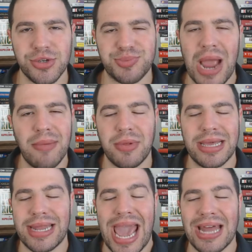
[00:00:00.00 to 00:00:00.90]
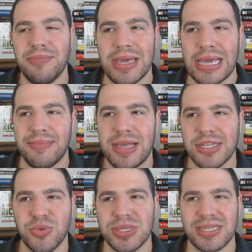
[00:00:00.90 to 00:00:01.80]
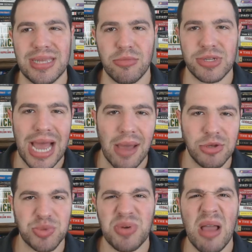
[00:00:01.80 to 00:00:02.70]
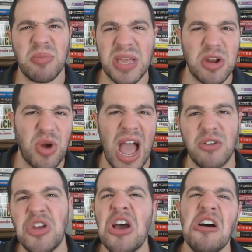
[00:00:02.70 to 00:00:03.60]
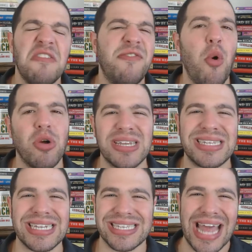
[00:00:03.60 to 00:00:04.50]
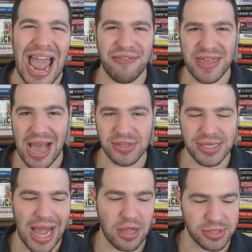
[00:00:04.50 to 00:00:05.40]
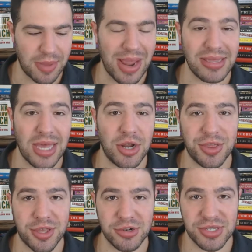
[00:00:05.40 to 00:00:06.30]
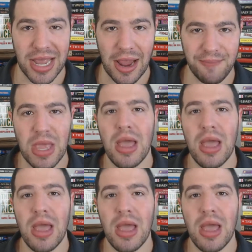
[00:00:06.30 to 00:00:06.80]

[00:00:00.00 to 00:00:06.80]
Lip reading: It had to be, because it was a summertime, it was probably around $4,000 to $6,500. I made that on Thursday.